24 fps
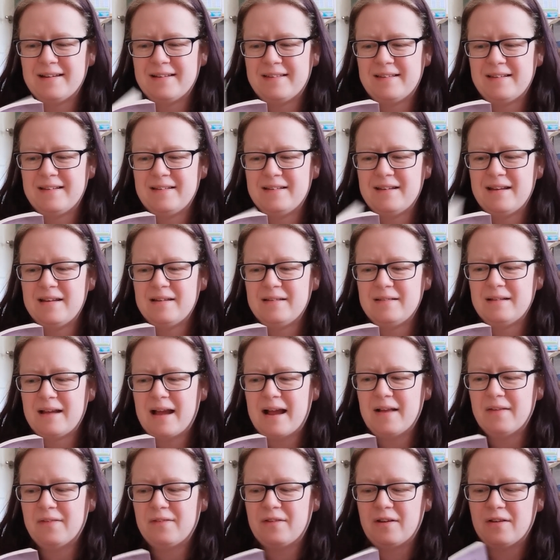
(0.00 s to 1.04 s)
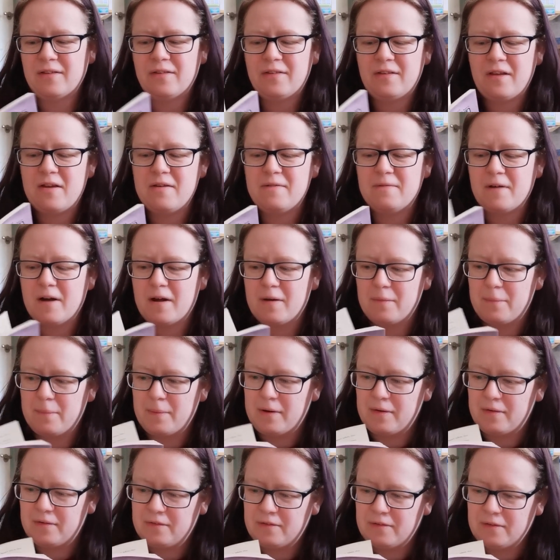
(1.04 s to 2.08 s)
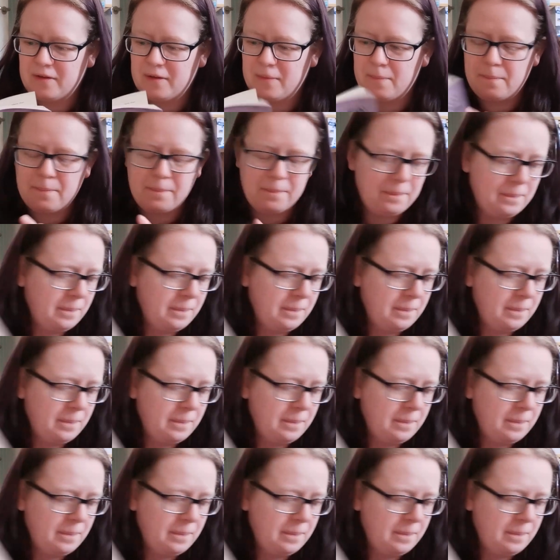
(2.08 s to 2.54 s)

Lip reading: because it has done so far with most of them.